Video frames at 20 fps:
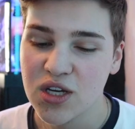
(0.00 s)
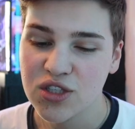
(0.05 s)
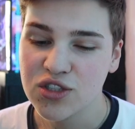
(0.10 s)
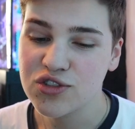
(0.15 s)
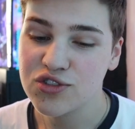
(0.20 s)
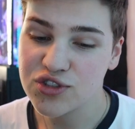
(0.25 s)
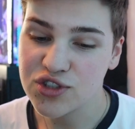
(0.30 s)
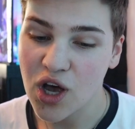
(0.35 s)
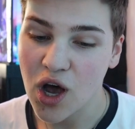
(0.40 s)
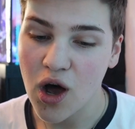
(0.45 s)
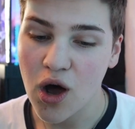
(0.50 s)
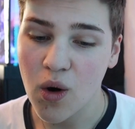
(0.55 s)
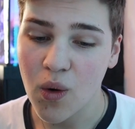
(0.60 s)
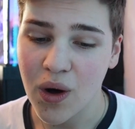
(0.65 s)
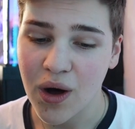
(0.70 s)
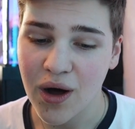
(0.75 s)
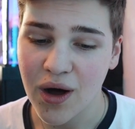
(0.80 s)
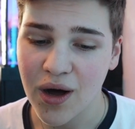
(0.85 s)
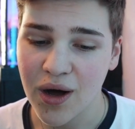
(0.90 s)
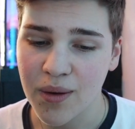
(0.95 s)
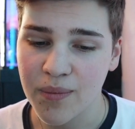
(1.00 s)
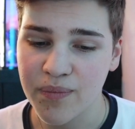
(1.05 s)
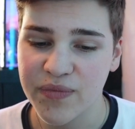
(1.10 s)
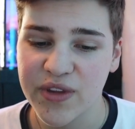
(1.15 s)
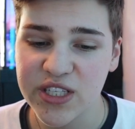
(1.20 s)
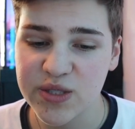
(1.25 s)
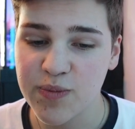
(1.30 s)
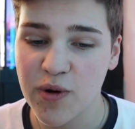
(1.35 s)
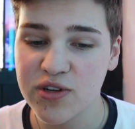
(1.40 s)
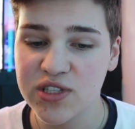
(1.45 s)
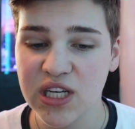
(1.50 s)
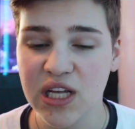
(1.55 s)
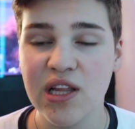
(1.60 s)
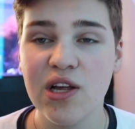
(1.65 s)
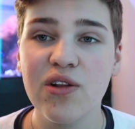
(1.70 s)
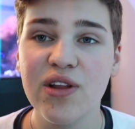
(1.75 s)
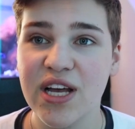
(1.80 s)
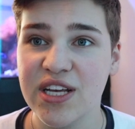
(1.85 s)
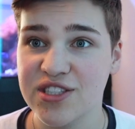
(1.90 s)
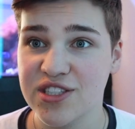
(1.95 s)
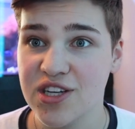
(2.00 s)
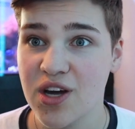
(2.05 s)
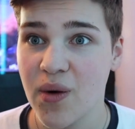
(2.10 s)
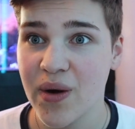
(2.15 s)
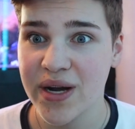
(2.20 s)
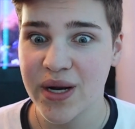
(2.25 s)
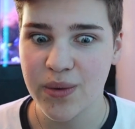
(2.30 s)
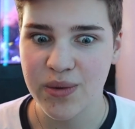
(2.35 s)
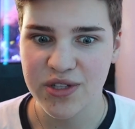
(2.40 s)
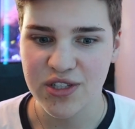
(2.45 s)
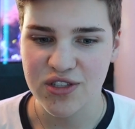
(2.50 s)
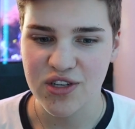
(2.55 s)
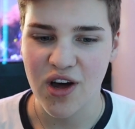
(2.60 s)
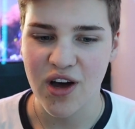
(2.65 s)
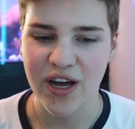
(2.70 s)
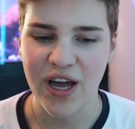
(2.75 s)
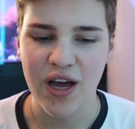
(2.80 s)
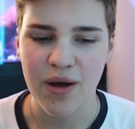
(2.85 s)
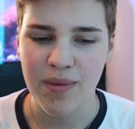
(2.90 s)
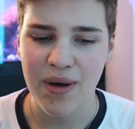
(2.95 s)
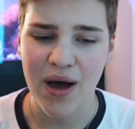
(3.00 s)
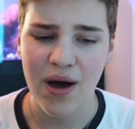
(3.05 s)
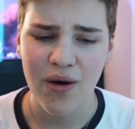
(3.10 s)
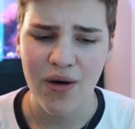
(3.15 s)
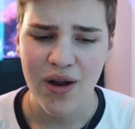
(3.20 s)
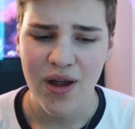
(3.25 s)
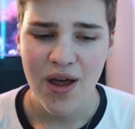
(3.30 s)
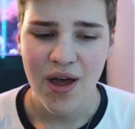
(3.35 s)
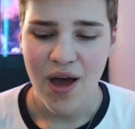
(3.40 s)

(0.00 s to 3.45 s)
So, um, this person clearly has no idea what they're talking about.